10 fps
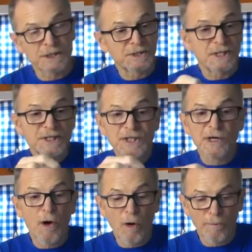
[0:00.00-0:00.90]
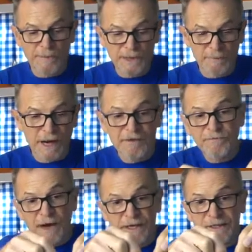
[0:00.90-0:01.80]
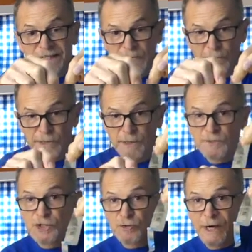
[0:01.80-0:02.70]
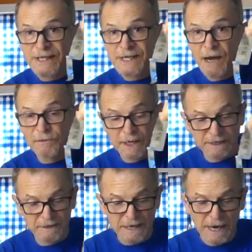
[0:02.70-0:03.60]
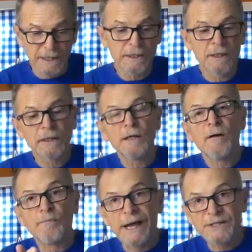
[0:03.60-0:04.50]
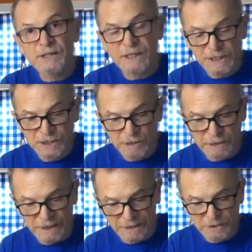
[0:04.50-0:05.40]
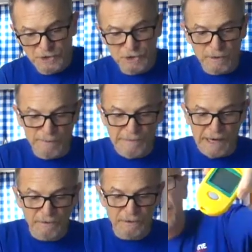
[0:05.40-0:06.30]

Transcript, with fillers: It's easy to open them. I find tearing them straight down like that makes it easier to get the strip out.